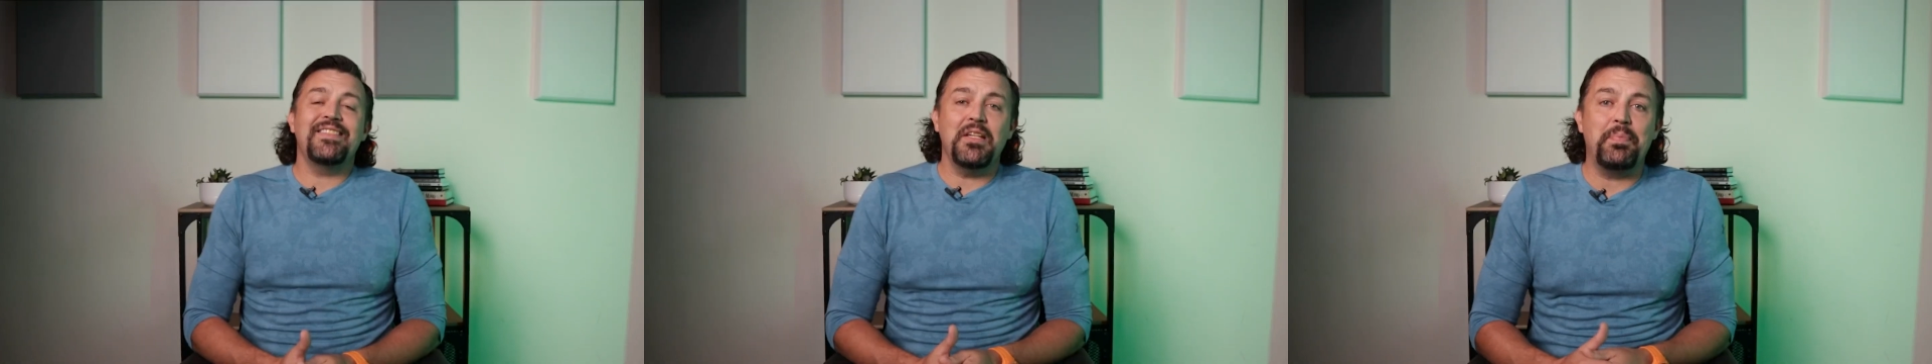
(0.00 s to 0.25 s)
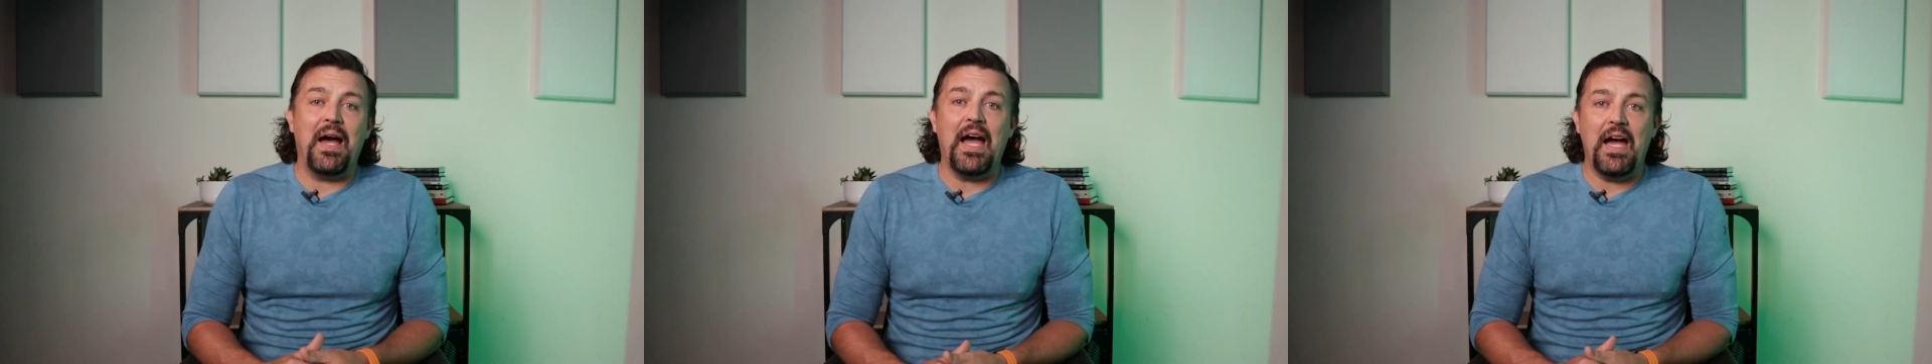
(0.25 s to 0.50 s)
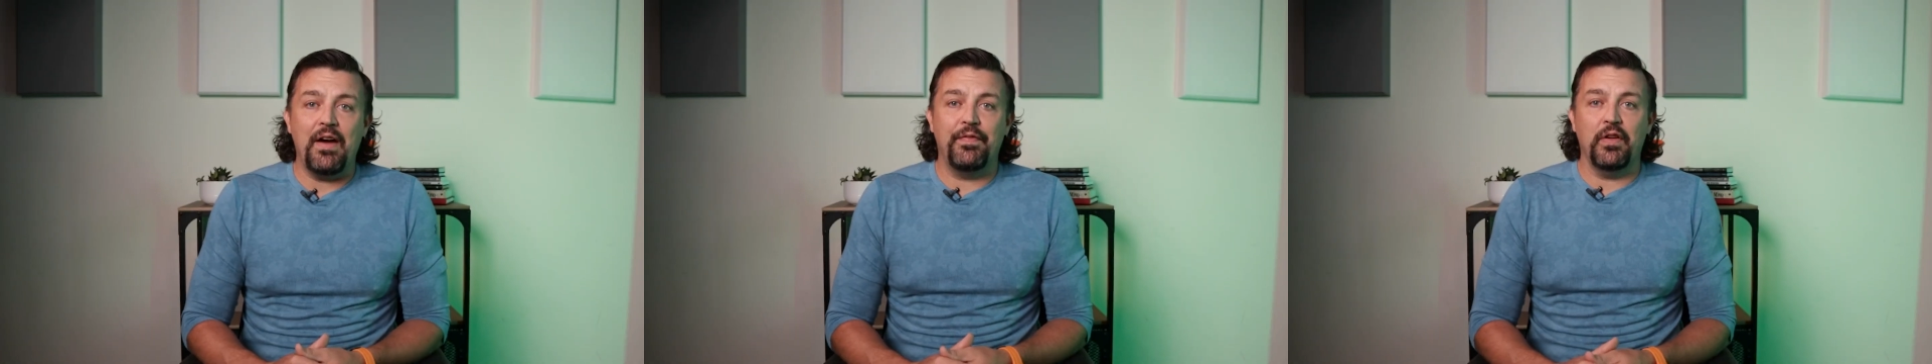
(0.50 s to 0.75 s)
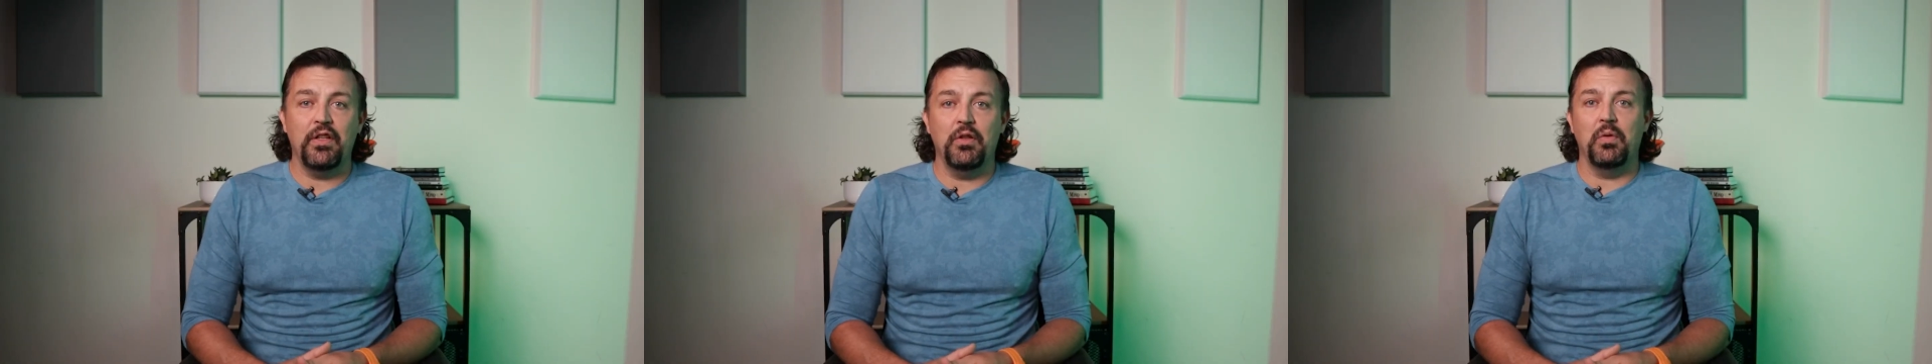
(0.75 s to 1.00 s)
tip I have for
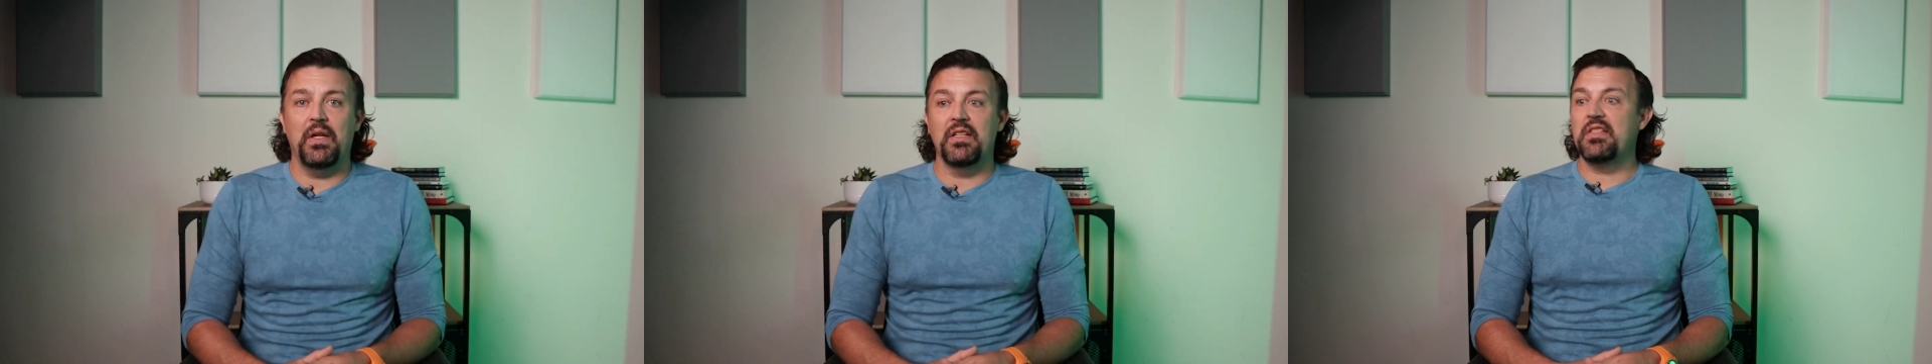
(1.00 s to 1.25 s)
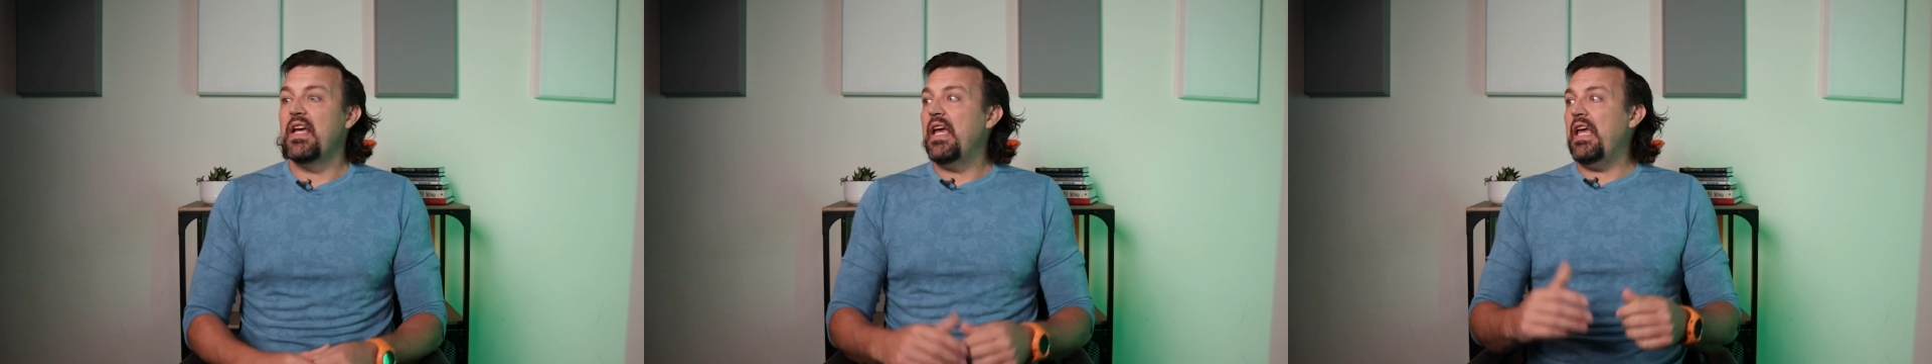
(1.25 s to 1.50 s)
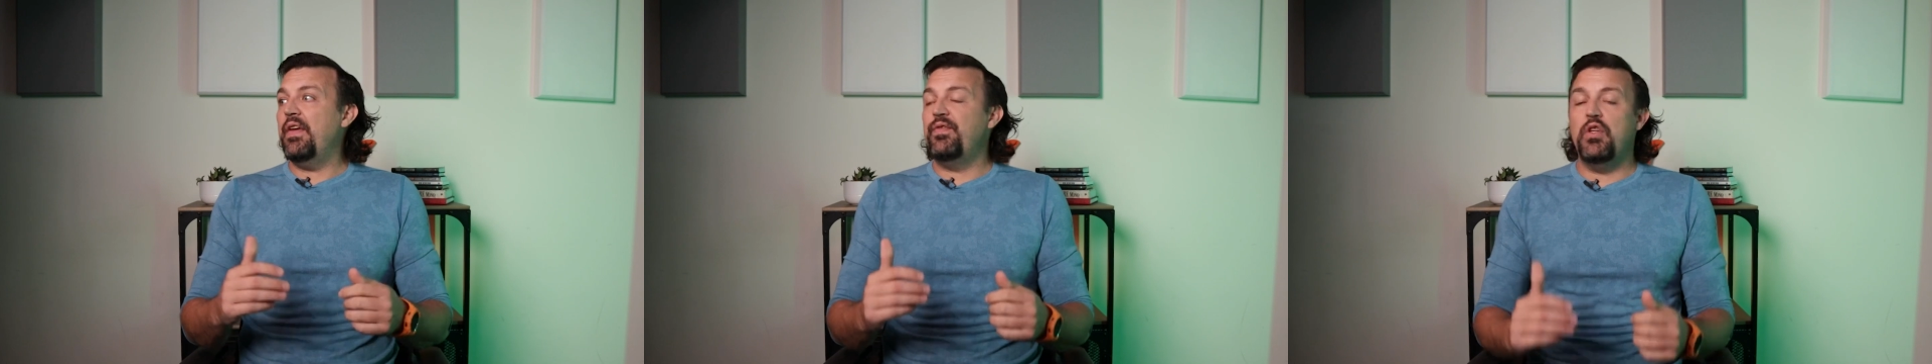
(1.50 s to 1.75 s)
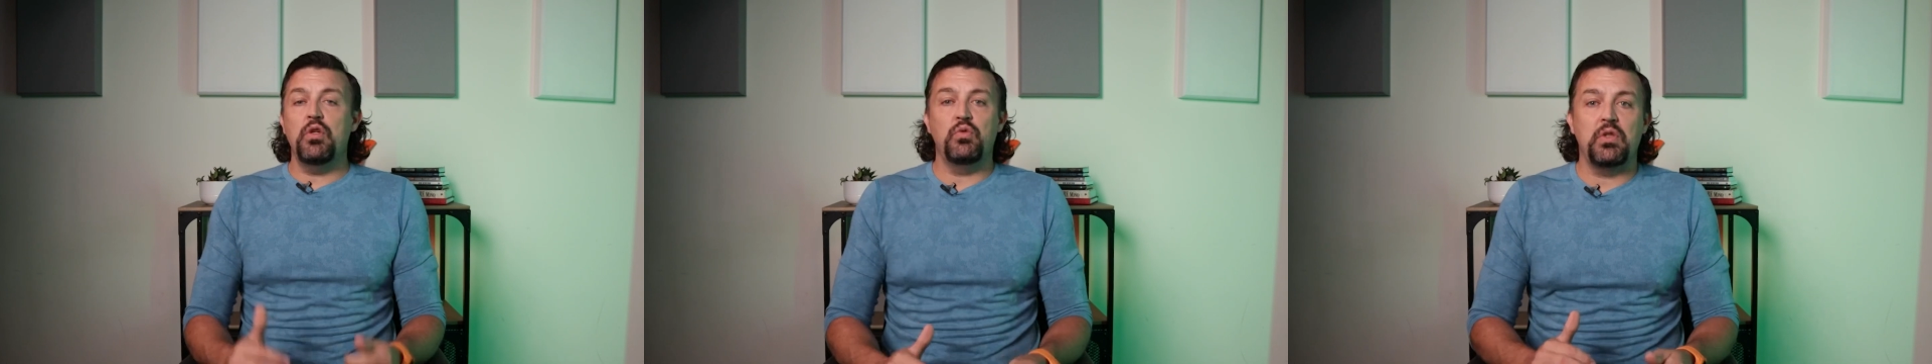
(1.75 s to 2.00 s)
you is if
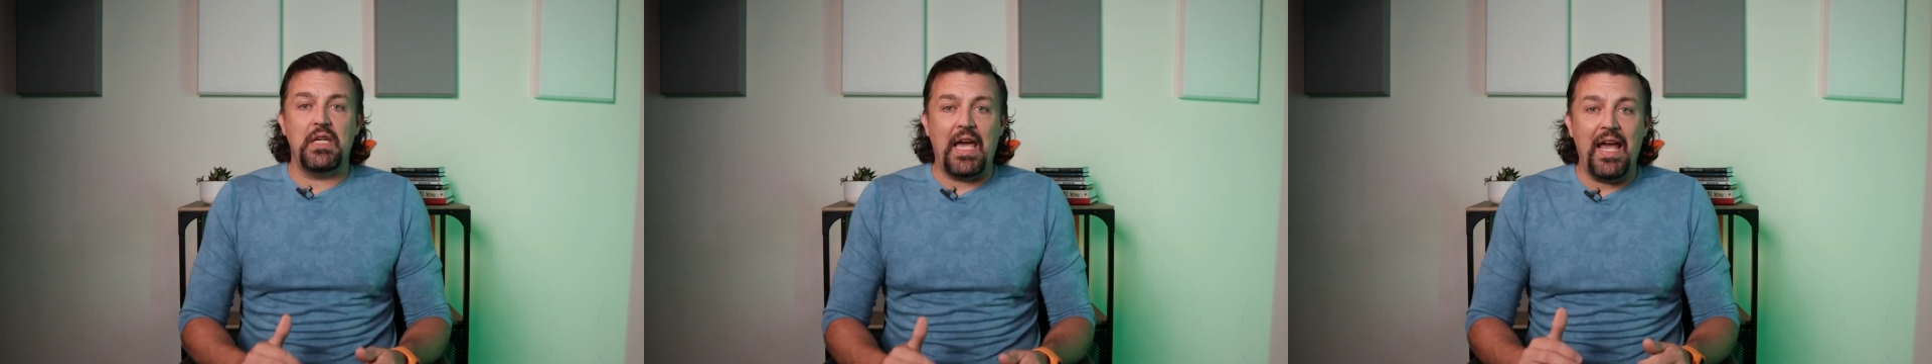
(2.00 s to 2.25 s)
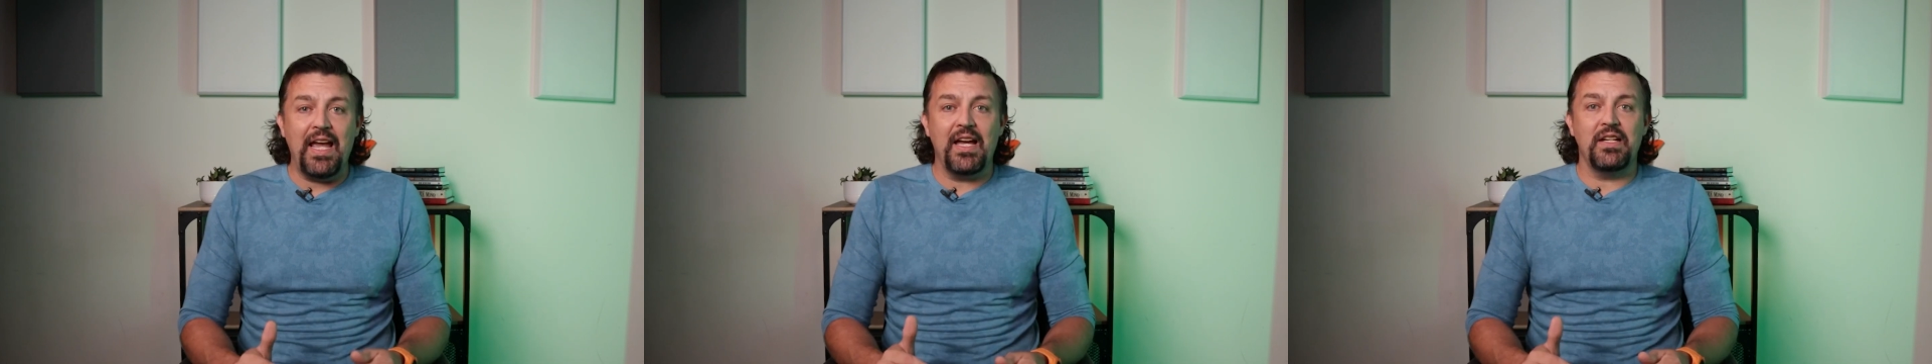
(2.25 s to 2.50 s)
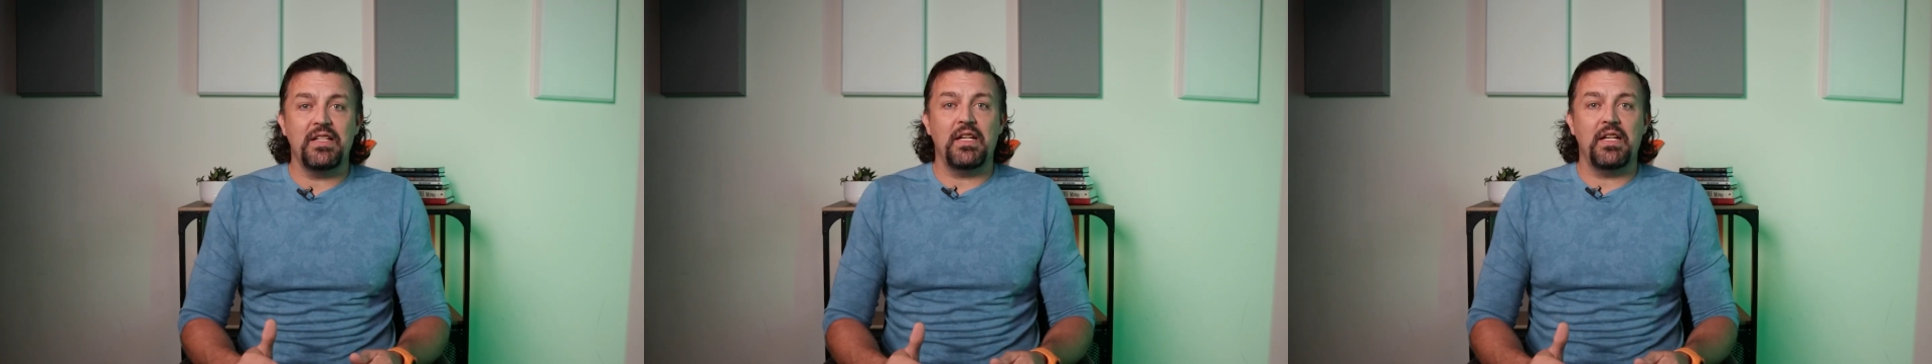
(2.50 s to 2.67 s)
you can't